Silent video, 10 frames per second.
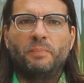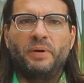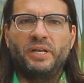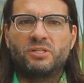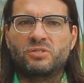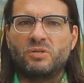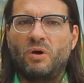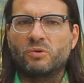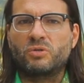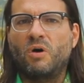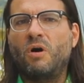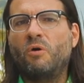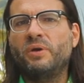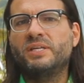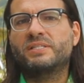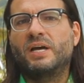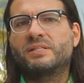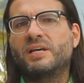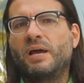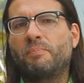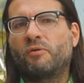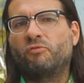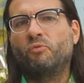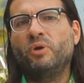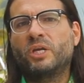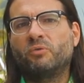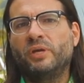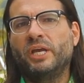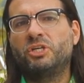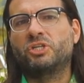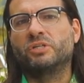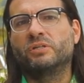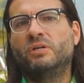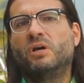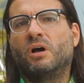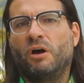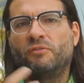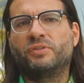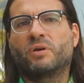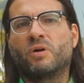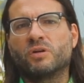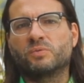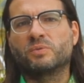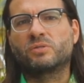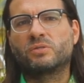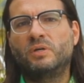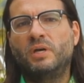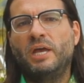but it's also always a type of recreation of the cosmos.